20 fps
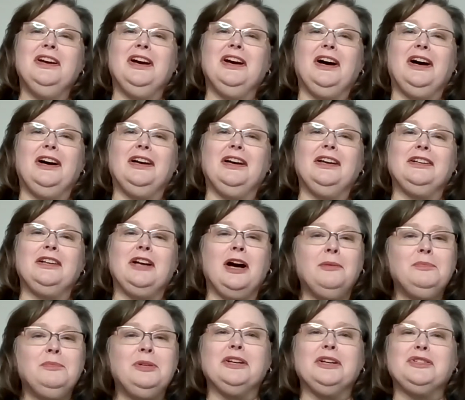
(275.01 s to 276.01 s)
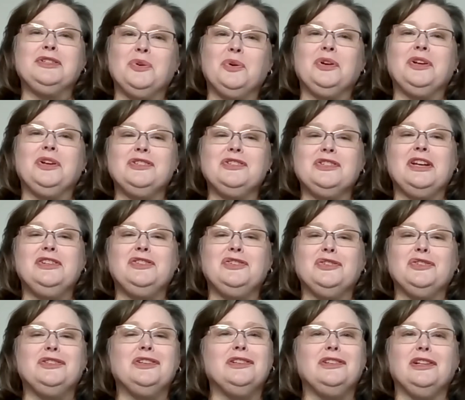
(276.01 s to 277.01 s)
and complex
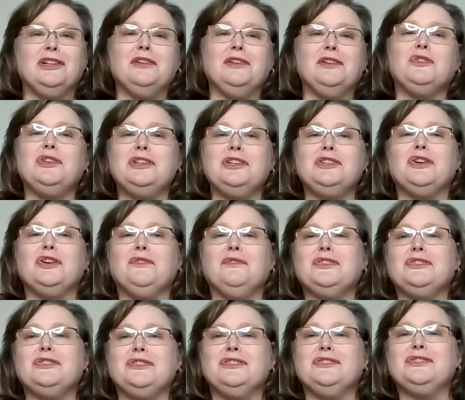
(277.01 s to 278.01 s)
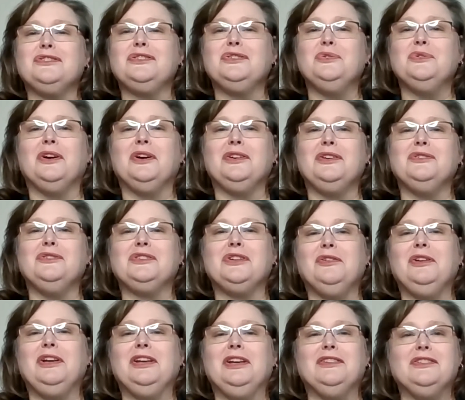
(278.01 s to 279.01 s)
organization to deliver these services to our
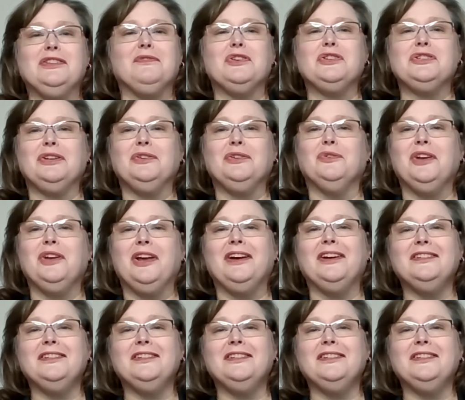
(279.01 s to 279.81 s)
Houstonians every single day.